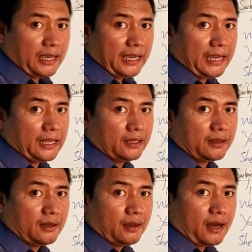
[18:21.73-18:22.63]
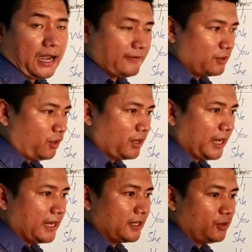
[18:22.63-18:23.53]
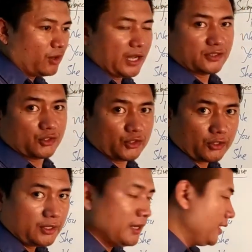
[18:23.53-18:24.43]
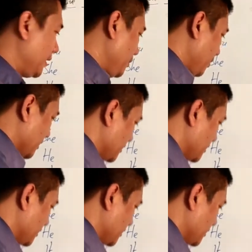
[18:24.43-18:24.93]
and the dog has a shirt. Then you can